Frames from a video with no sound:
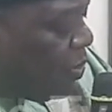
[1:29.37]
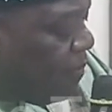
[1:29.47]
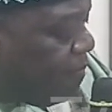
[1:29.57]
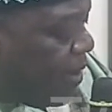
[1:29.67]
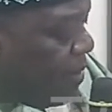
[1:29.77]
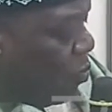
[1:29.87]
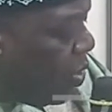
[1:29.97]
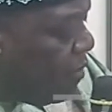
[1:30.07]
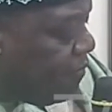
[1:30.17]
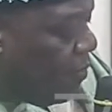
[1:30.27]
we pave
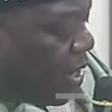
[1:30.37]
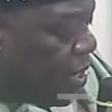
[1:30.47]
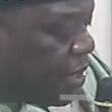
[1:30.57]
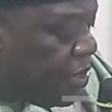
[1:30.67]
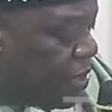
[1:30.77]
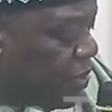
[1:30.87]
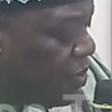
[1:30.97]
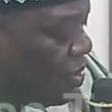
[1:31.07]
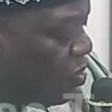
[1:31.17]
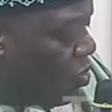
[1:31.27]
way for anarchy,
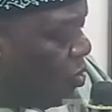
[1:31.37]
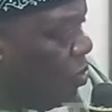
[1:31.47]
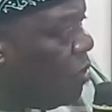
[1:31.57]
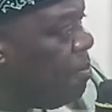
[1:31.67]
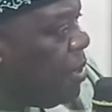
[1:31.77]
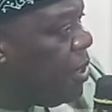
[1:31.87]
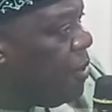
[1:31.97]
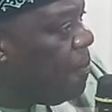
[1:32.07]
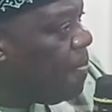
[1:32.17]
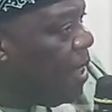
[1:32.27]
we'll all
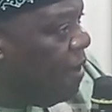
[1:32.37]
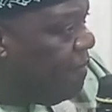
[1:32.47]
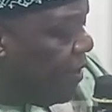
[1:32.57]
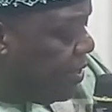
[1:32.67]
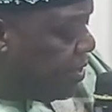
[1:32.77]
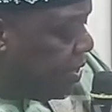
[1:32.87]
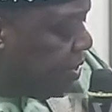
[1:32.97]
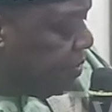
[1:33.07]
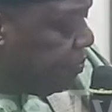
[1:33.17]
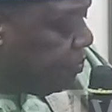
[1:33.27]
be affected.
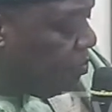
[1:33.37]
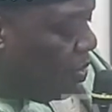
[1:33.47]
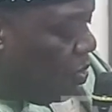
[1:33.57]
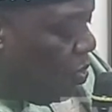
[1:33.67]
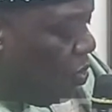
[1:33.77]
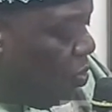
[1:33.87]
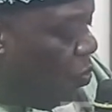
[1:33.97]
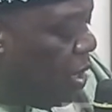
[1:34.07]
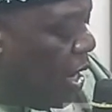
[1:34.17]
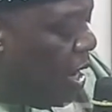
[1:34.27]

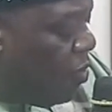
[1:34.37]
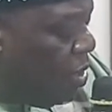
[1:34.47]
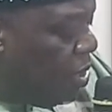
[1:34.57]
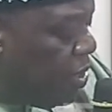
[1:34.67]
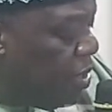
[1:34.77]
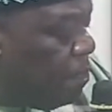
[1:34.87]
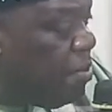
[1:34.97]
We are only in